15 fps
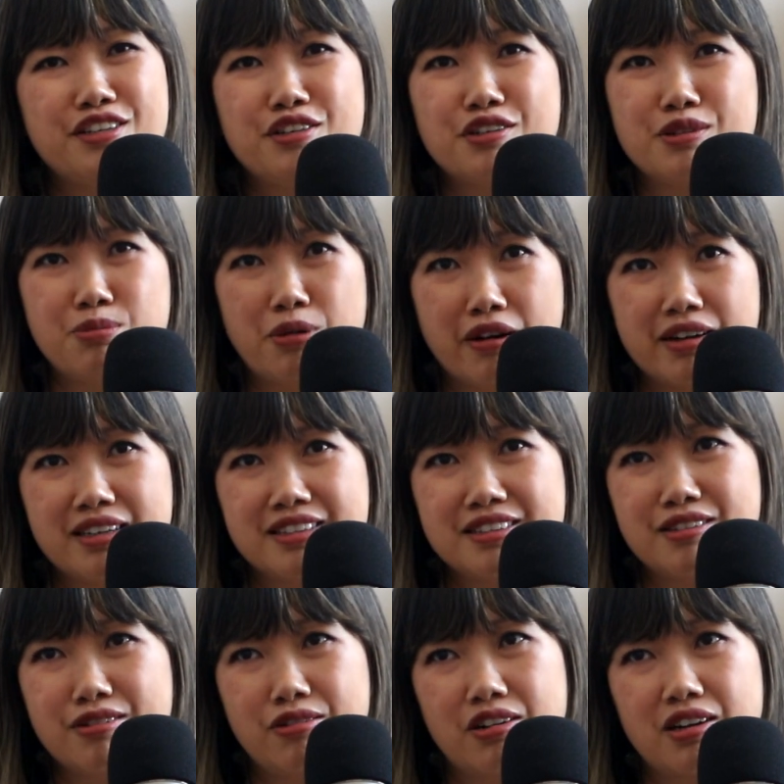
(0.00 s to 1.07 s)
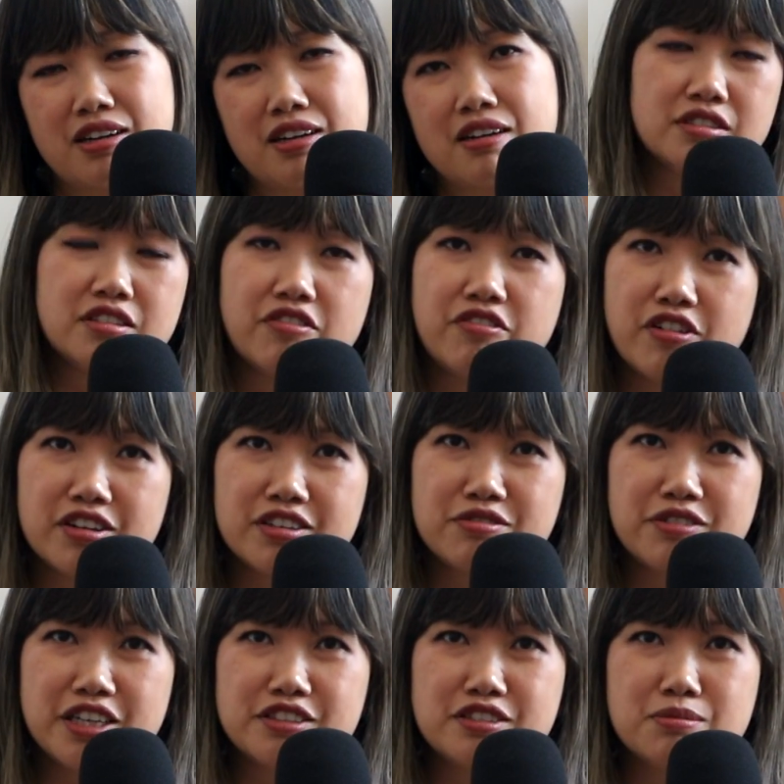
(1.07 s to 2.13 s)
you put in the work. The fourth
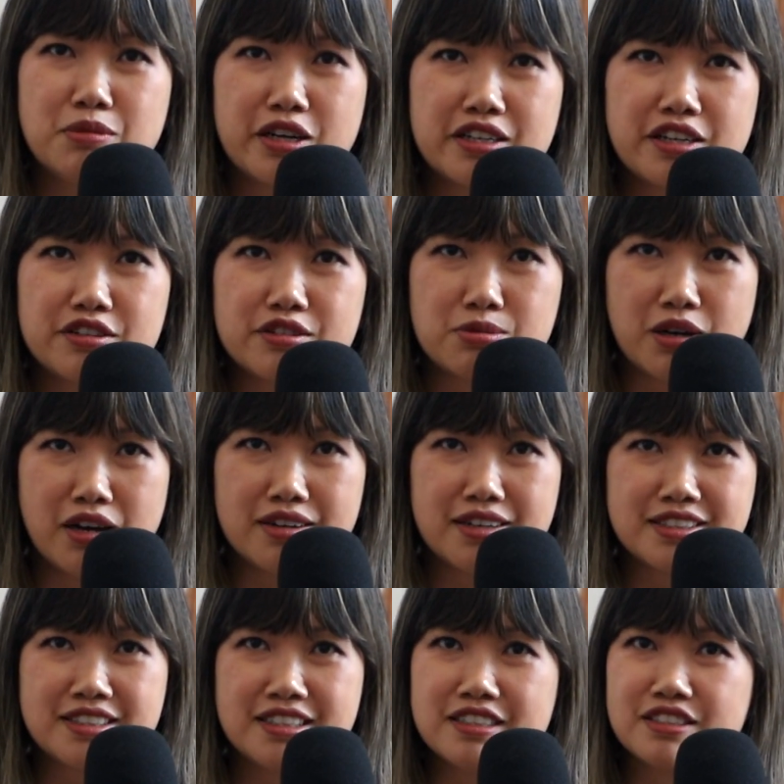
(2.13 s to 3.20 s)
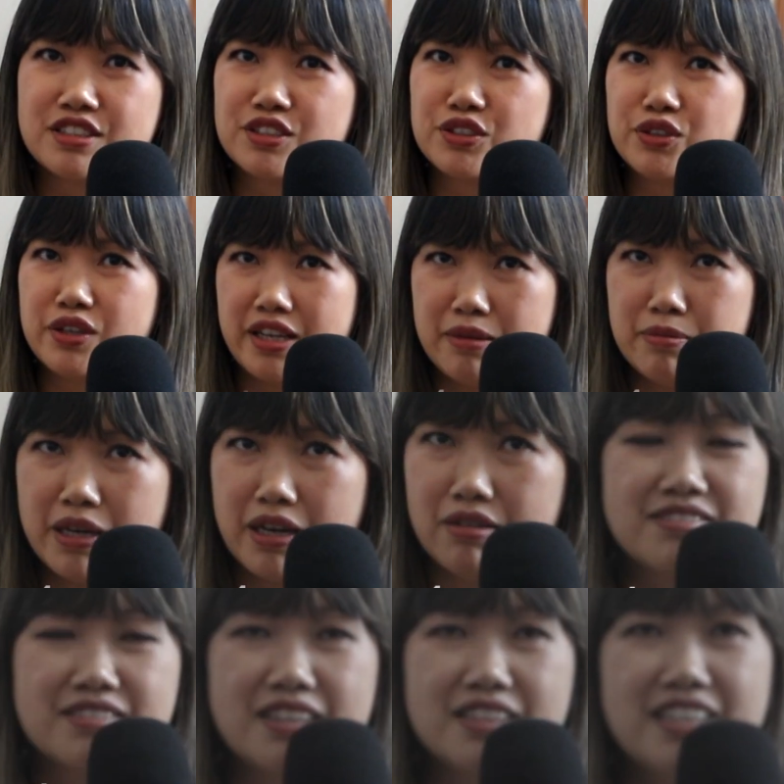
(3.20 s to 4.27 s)
way to market your products is through email.
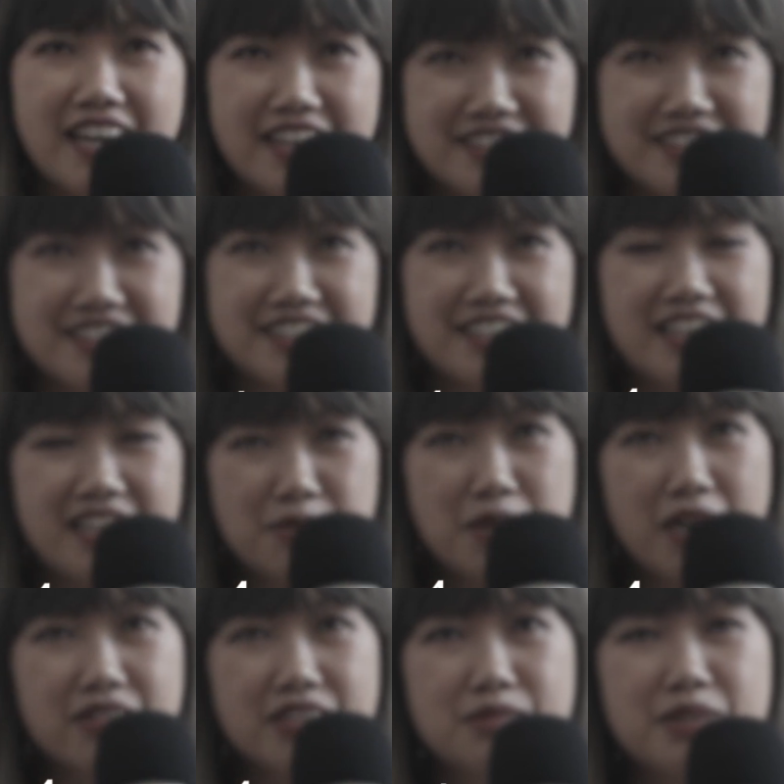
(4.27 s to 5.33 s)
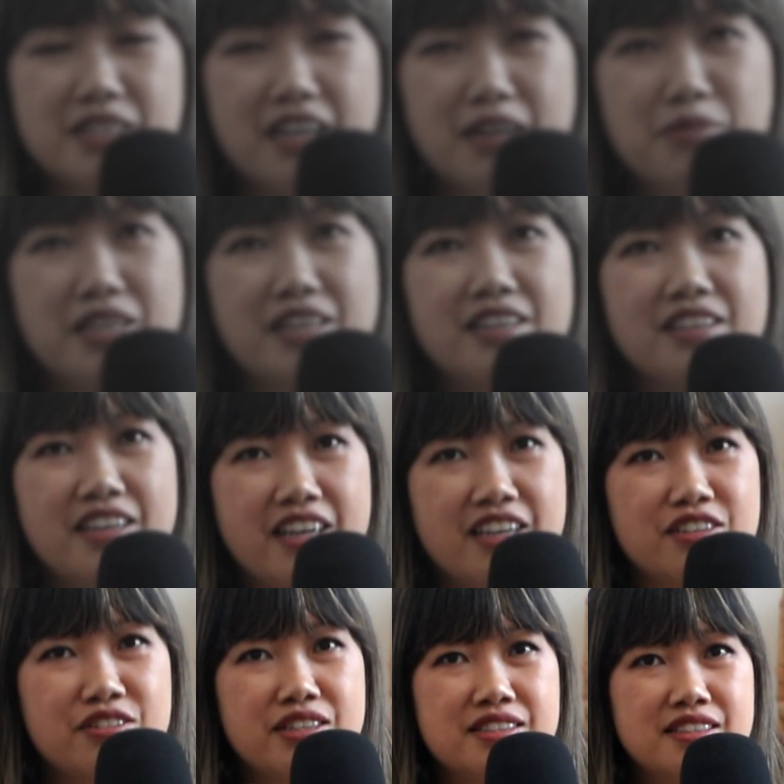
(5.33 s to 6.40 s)
Yes, email is becoming
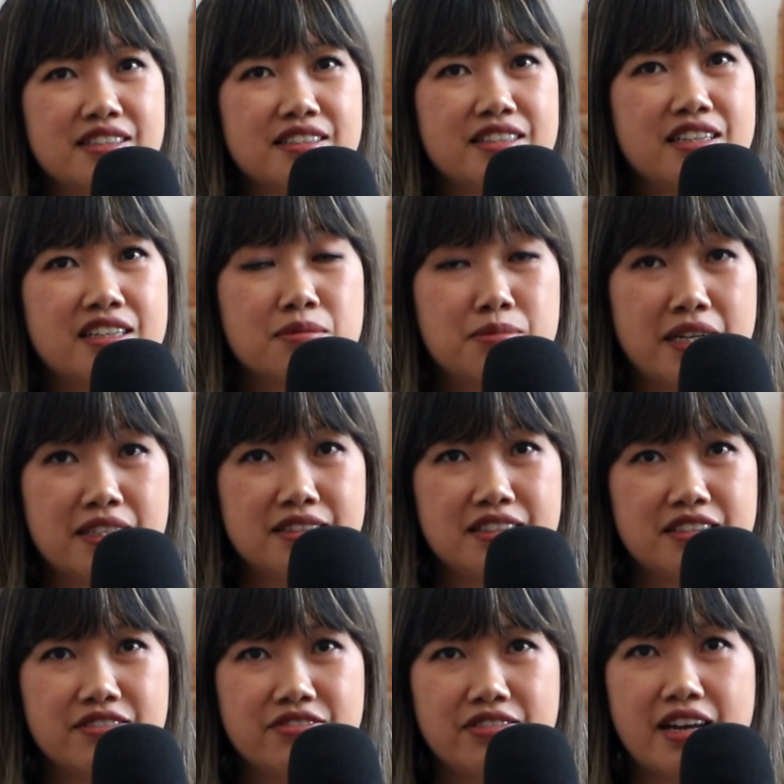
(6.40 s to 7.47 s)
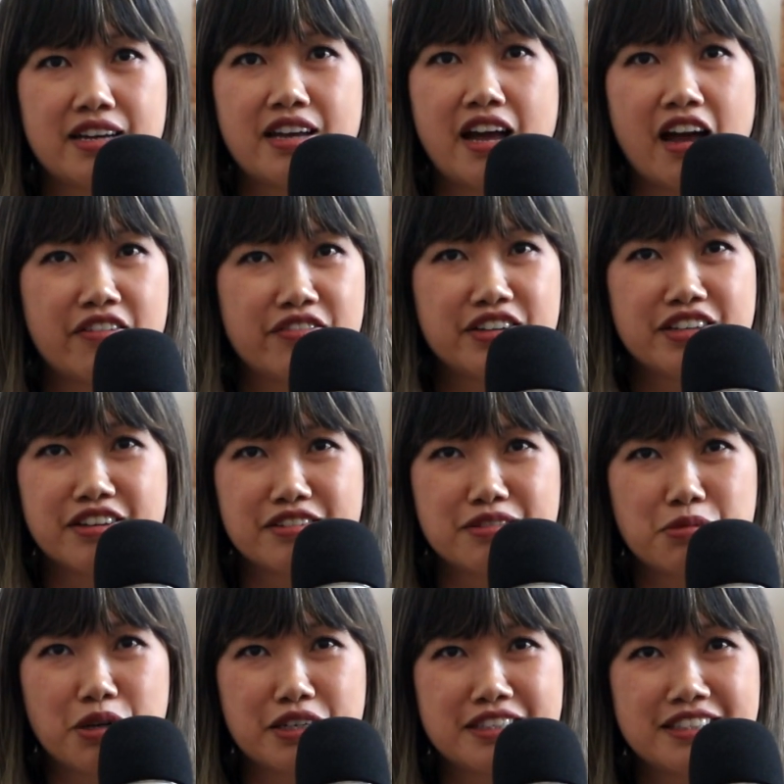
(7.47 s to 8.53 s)
increasingly competitive like every other
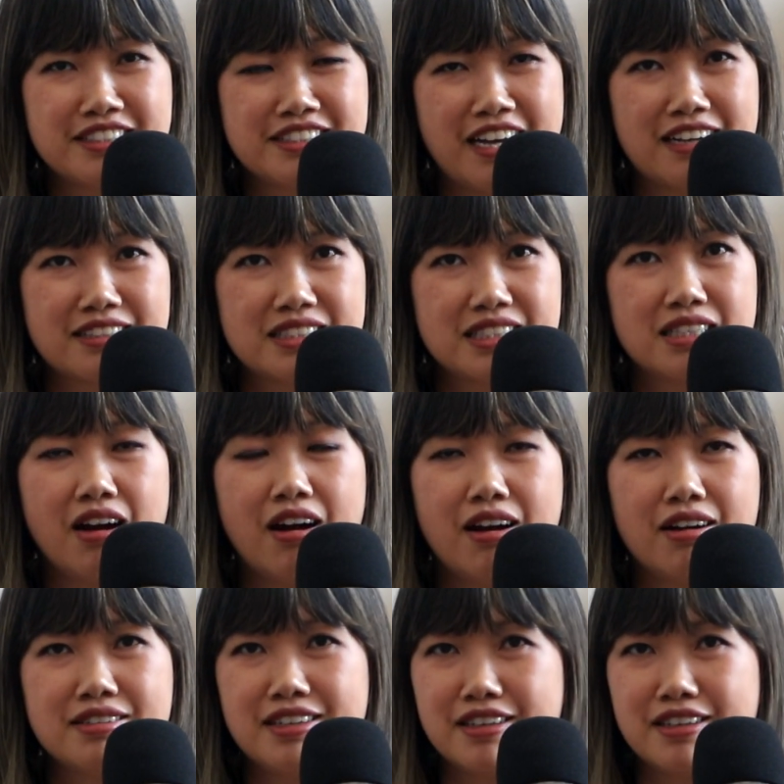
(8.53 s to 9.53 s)
marketing tactic on the